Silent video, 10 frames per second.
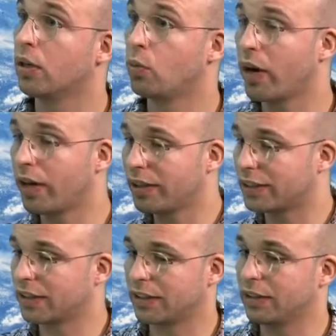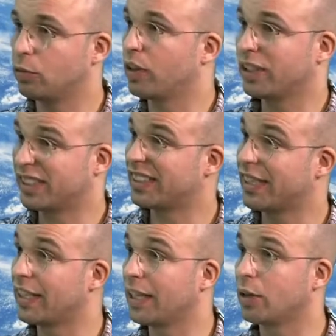Where is it
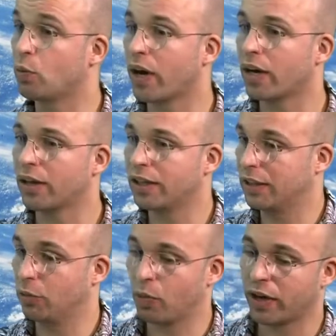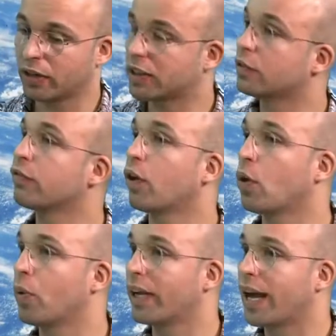sitting? Where is it
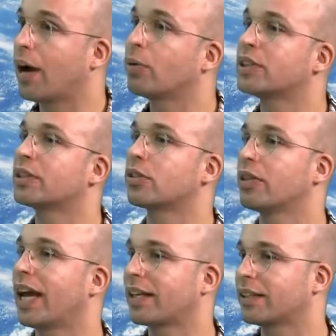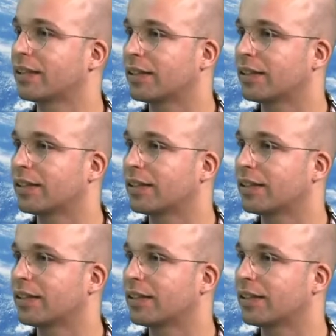flowing? How is it connected?